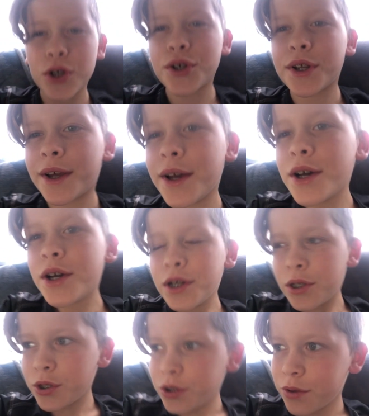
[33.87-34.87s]
should say,
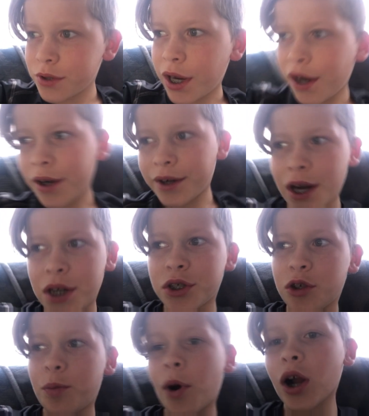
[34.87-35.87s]
to Zion
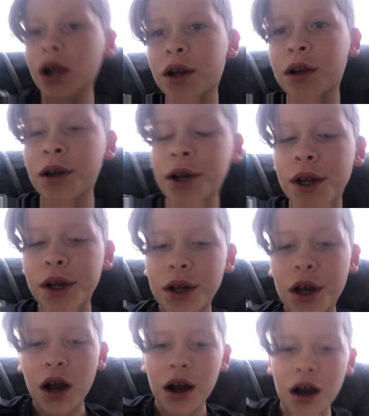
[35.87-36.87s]
National Park.
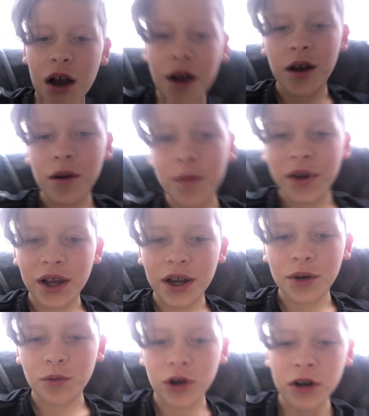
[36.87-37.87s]

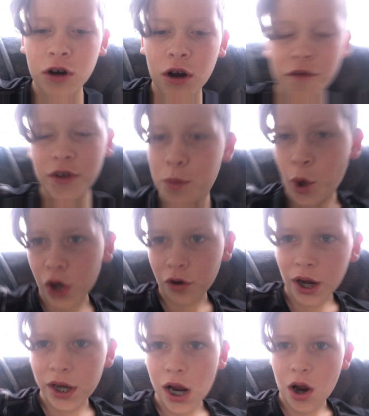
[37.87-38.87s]
And we're in an RV park
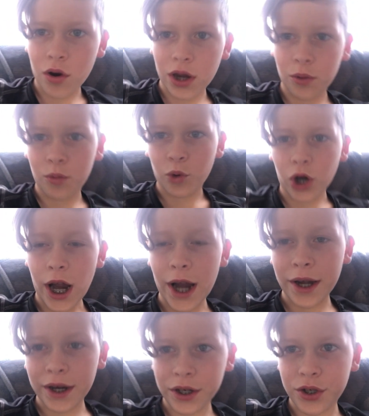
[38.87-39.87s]
right now, and we're
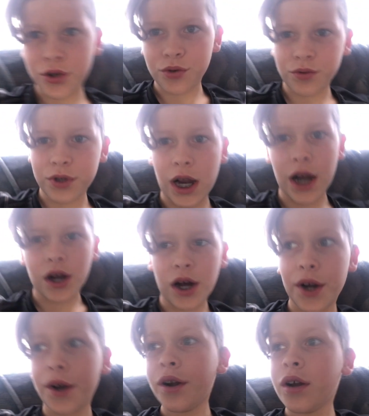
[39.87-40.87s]
heading to
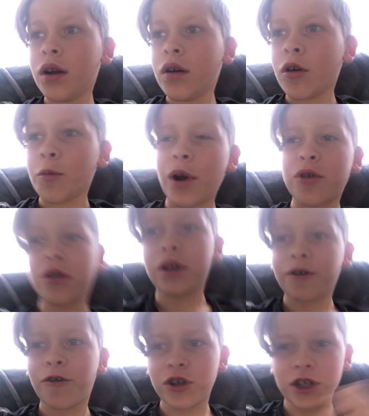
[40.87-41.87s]
Zion. We're about to
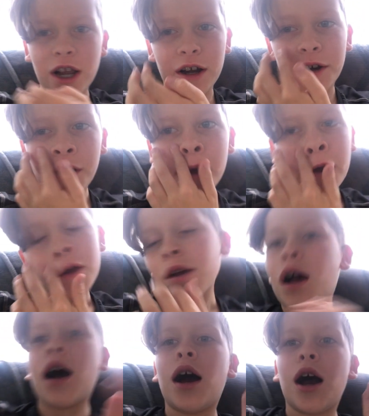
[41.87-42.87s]
leave for Zion.
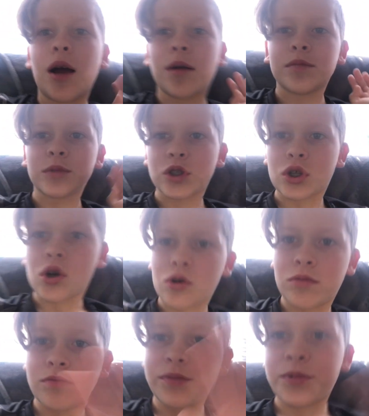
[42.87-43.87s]

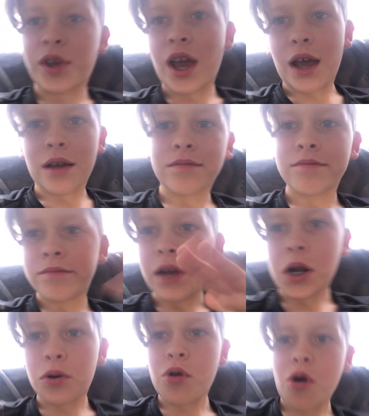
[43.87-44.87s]
So yeah,
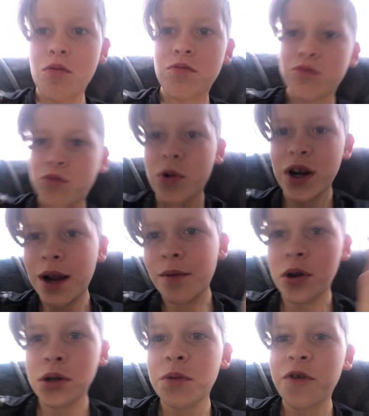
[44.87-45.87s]
I don't know when I'm
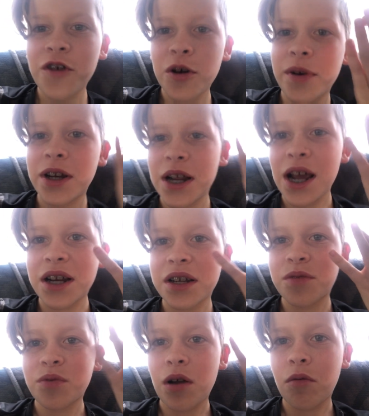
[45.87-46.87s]
going to be filming
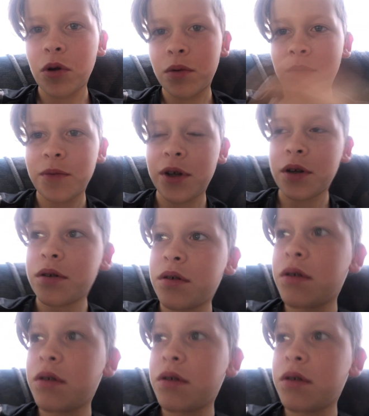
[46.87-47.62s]
next. Probably when